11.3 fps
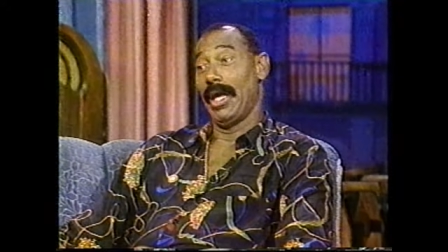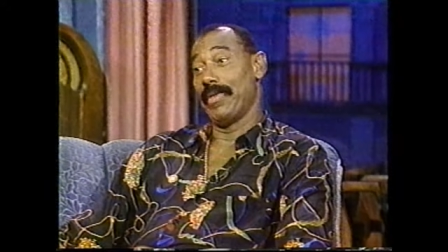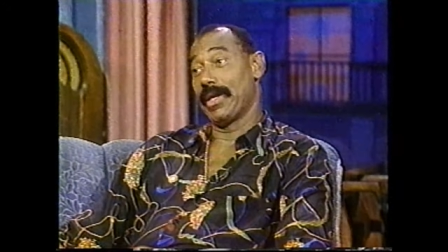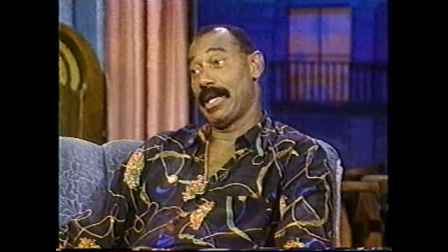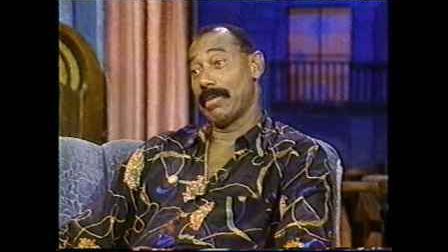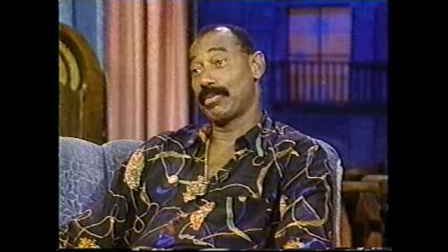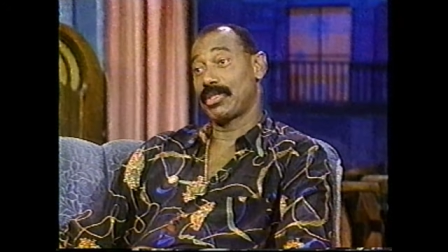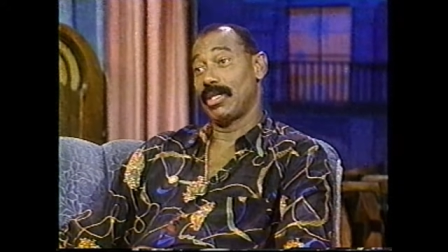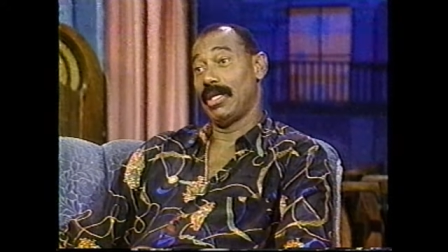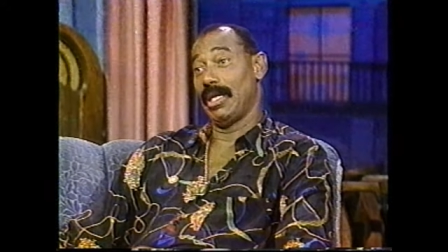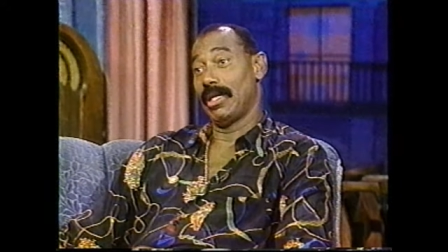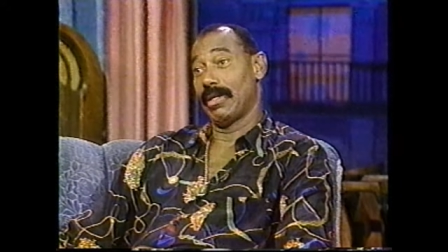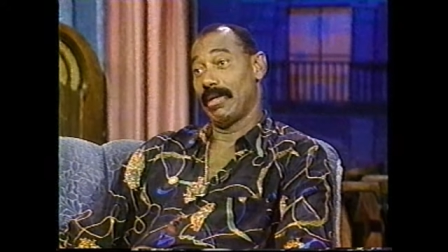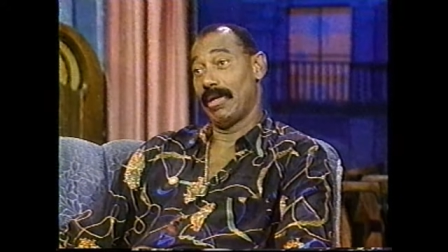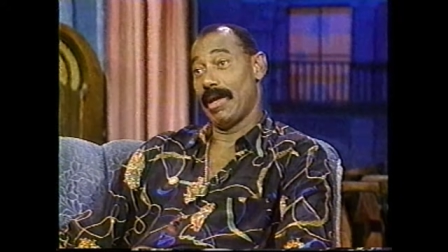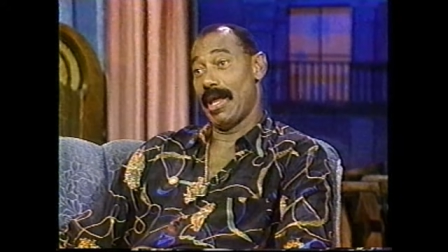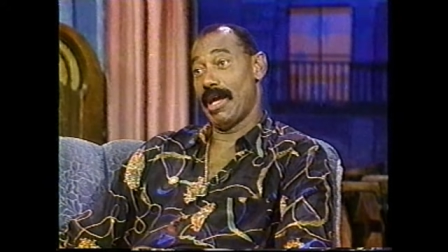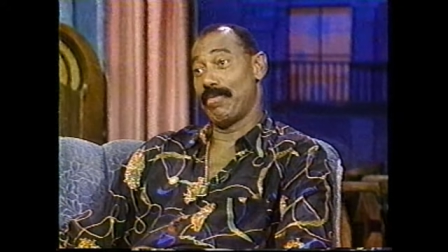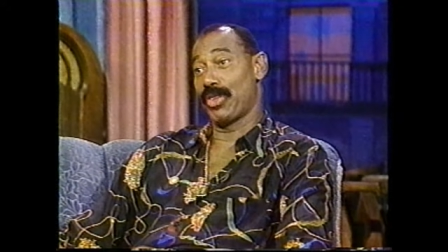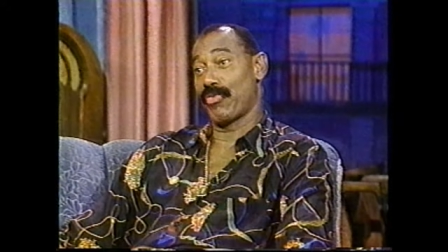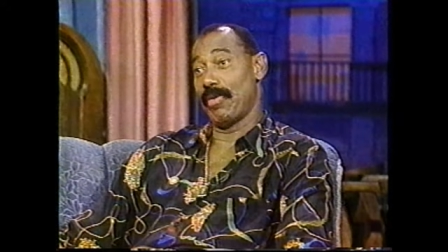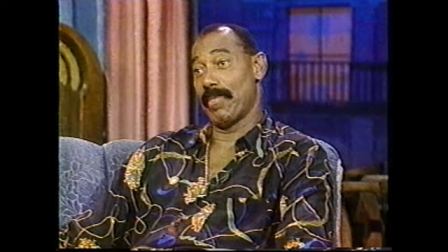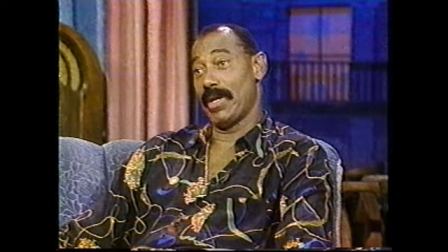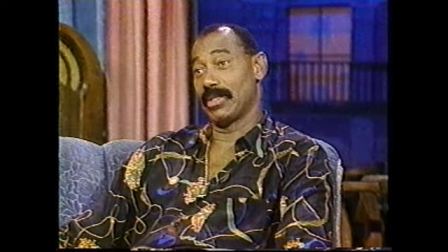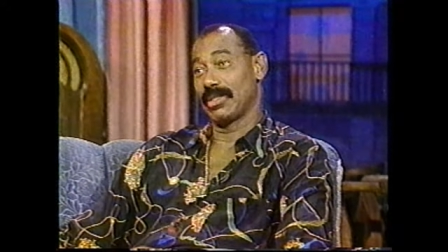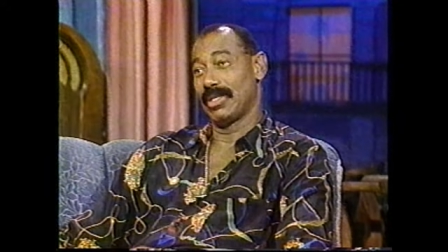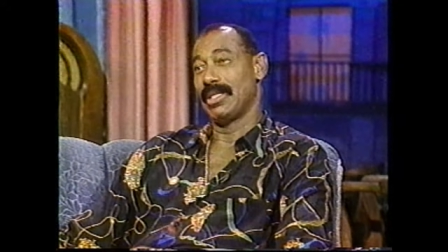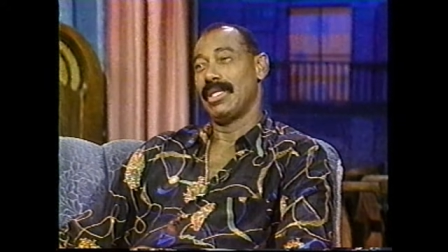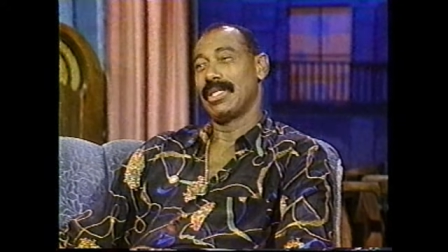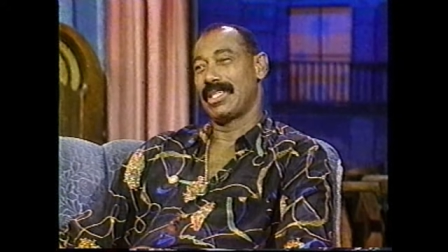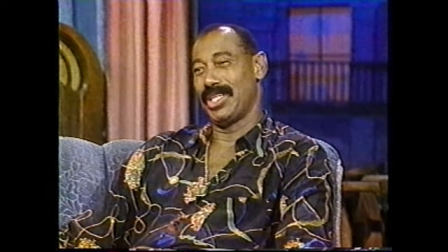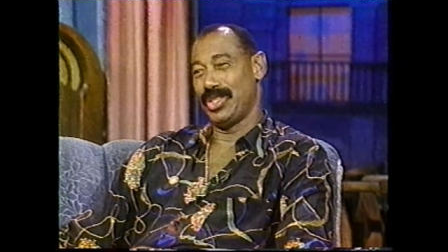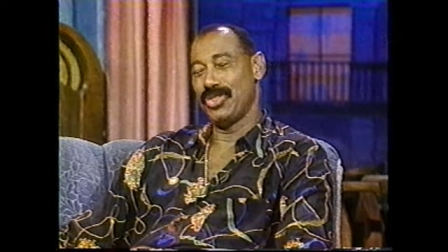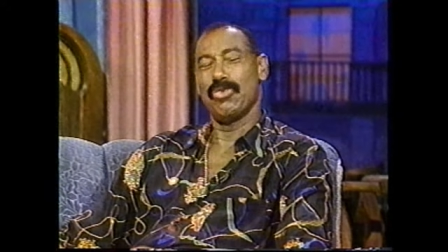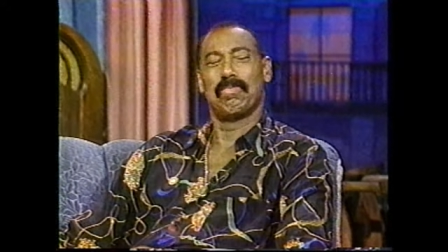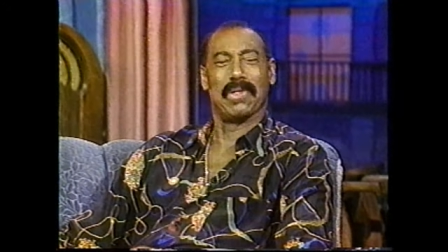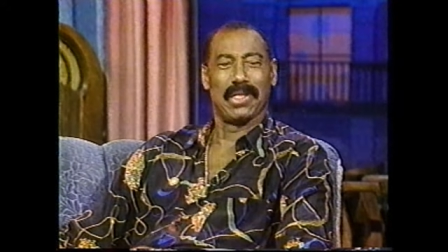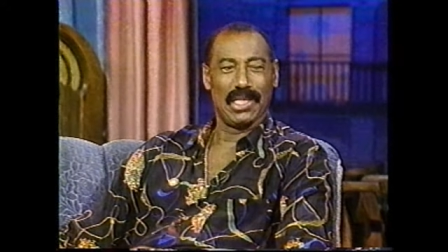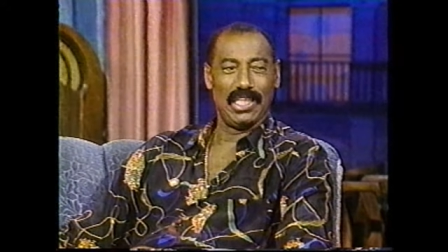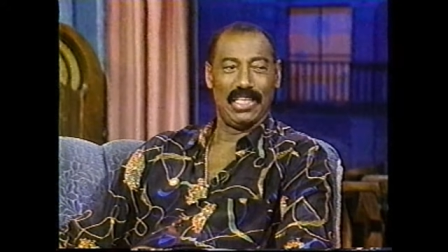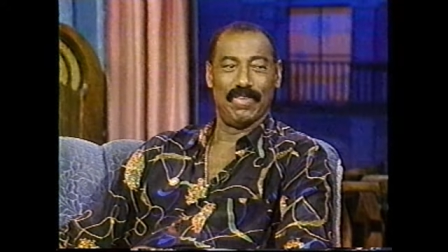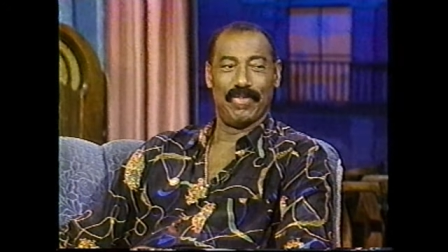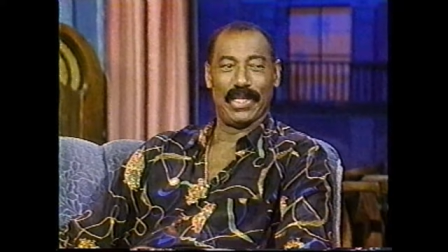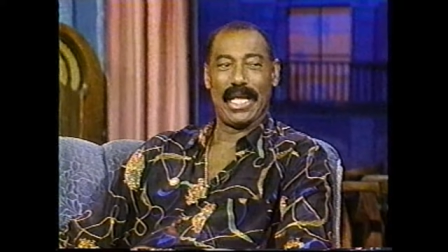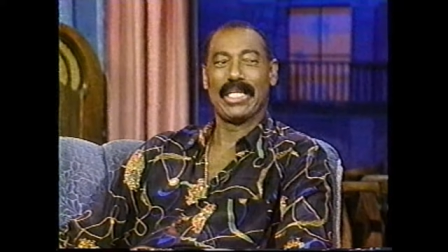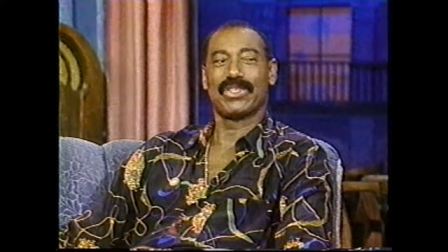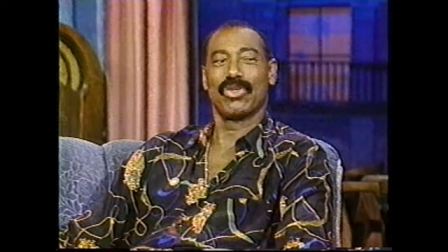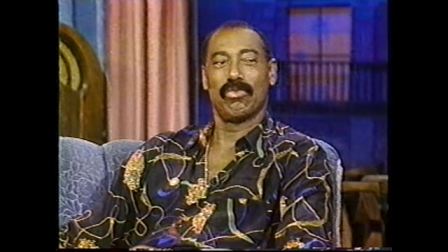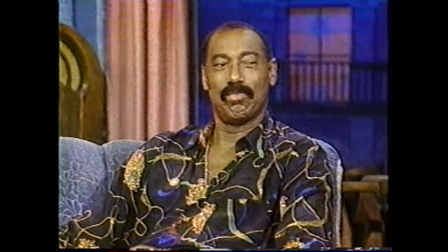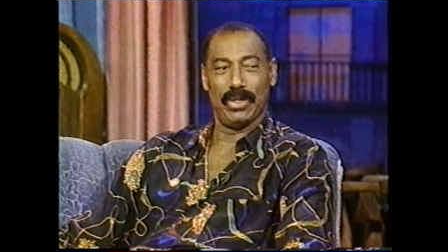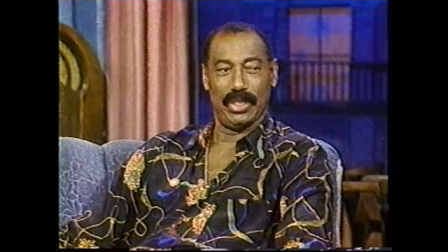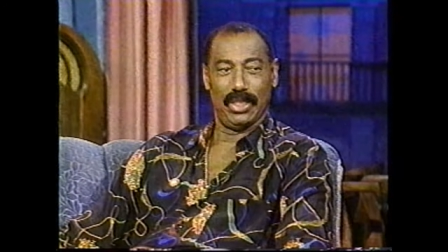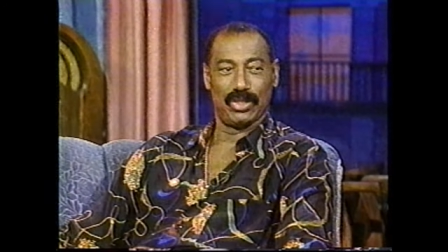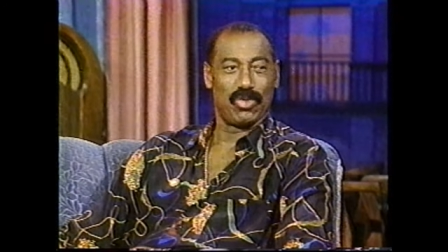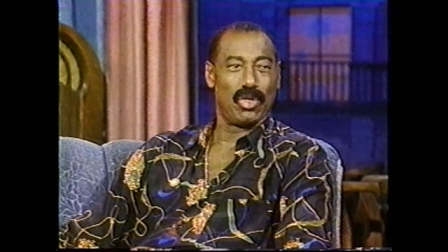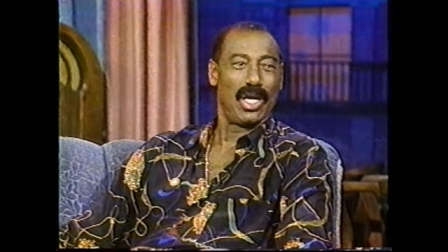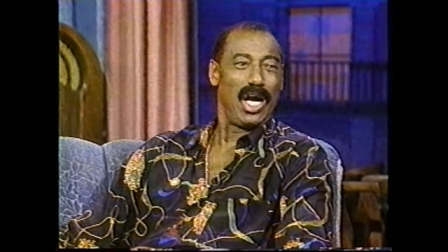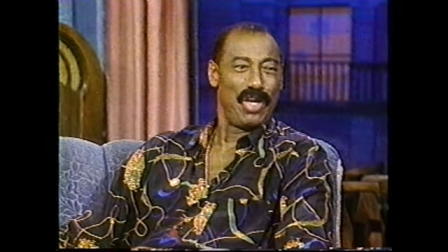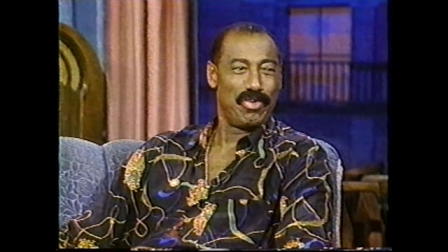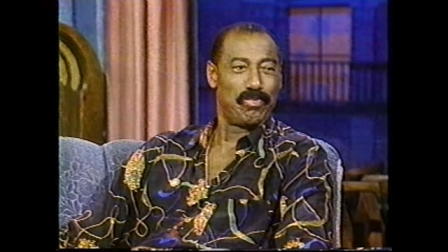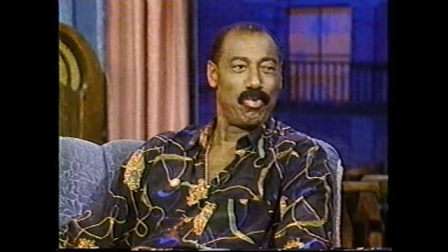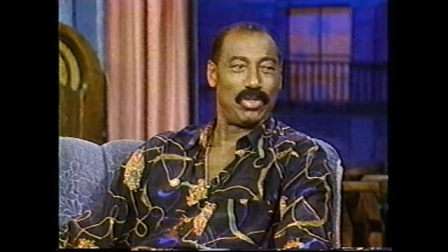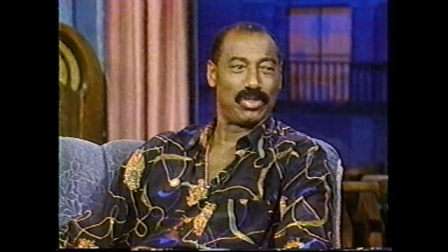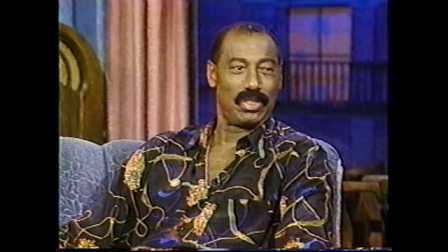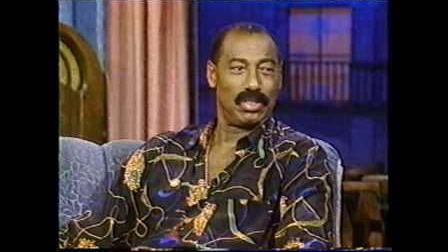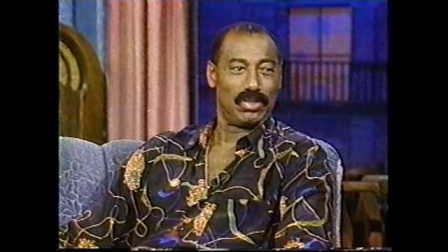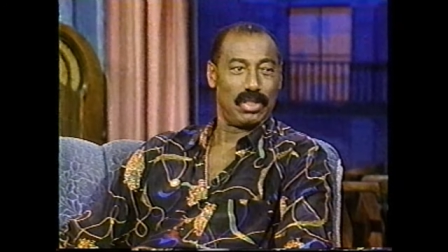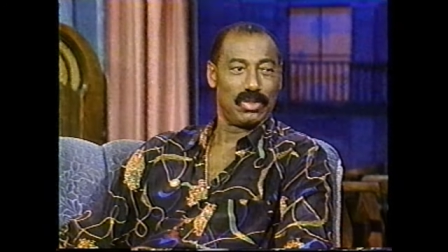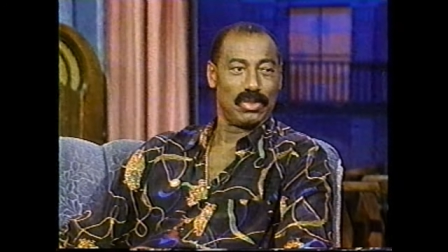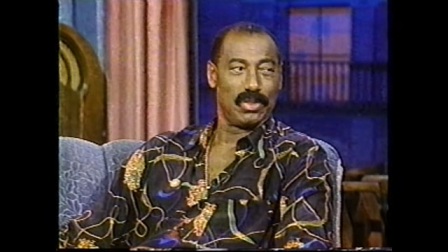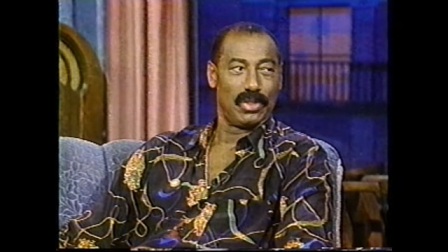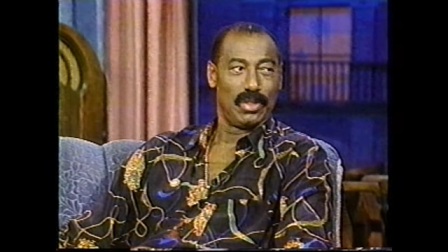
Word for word: And they kept saying, every three minutes, can you believe that SOB scored 100 points against us?